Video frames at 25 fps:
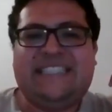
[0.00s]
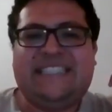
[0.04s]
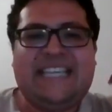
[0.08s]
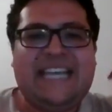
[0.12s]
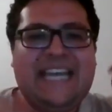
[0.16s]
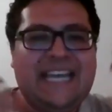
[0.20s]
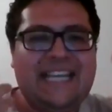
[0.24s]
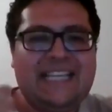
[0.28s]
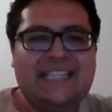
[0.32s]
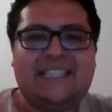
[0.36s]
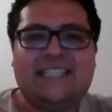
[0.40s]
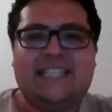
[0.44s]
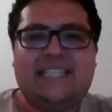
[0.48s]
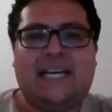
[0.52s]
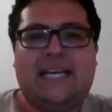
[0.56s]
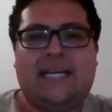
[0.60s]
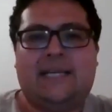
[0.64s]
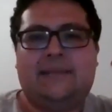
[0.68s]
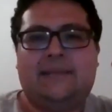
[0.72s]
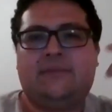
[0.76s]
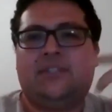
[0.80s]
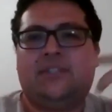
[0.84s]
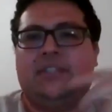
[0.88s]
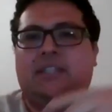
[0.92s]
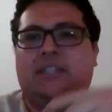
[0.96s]
ten
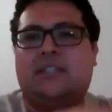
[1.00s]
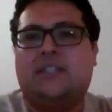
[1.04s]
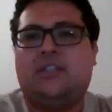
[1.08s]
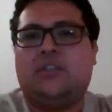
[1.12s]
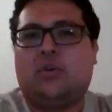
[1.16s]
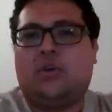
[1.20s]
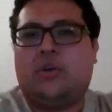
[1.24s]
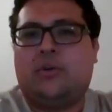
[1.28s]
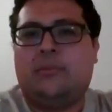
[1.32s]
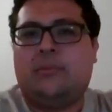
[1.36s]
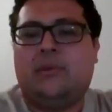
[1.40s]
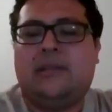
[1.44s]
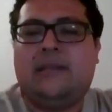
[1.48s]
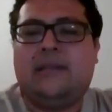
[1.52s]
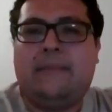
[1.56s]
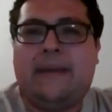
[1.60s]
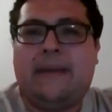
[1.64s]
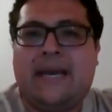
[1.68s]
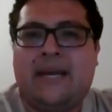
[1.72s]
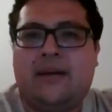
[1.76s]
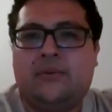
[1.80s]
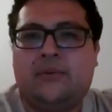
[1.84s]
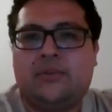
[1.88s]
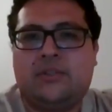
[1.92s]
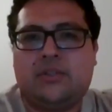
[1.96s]
times the normal
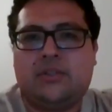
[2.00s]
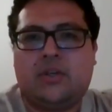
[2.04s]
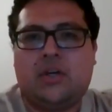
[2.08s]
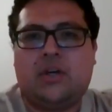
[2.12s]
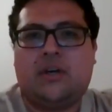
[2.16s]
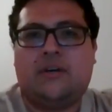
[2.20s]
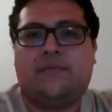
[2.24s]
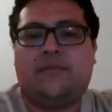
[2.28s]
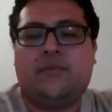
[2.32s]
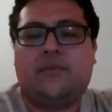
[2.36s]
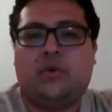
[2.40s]
amount of